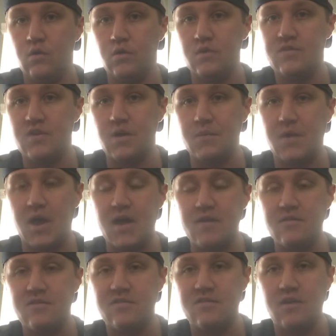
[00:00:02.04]
What's up,
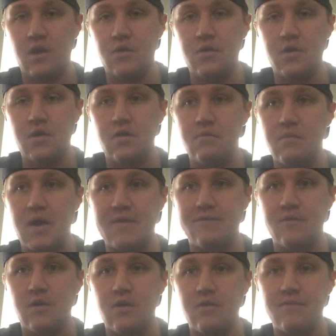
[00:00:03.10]
guys? This is Cody, back
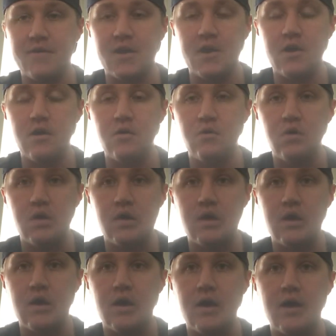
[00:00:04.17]
for another video.
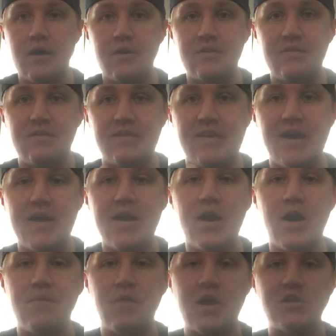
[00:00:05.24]
Today
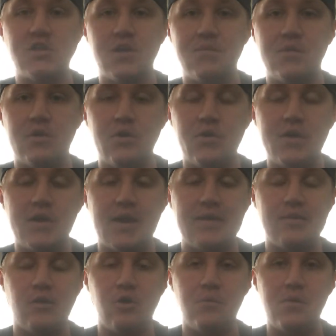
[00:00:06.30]
I'm actually going to be doing a
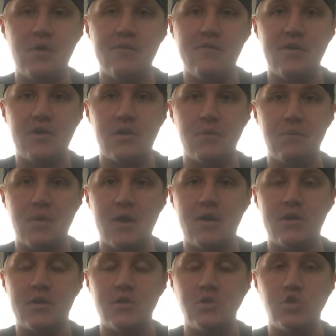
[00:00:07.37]
little bit of a compare
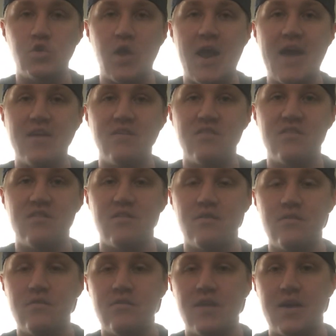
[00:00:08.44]
and contrast
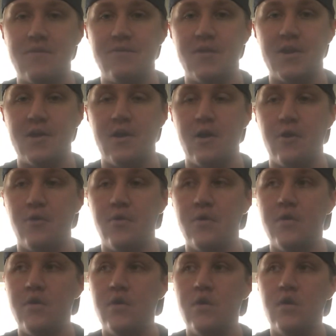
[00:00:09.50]
type video.
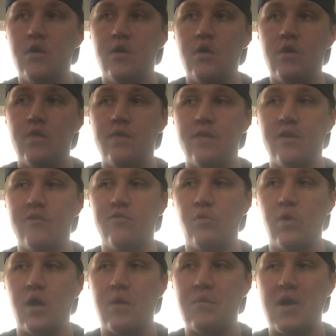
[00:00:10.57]
This
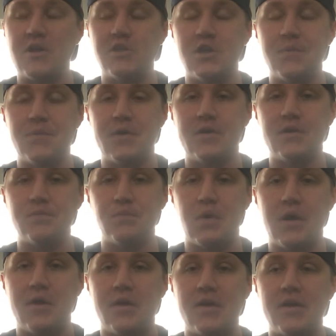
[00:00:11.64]
one I'm actually going to be
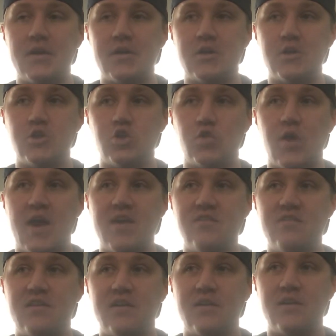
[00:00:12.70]
comparing and
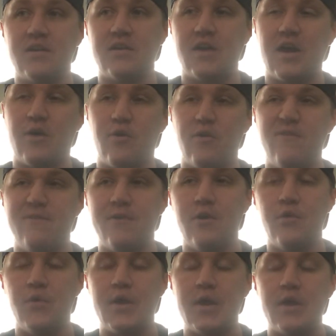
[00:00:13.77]
contrasting and kind of
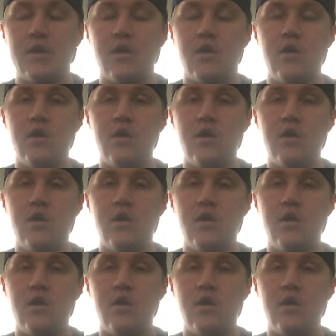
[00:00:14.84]
reviewing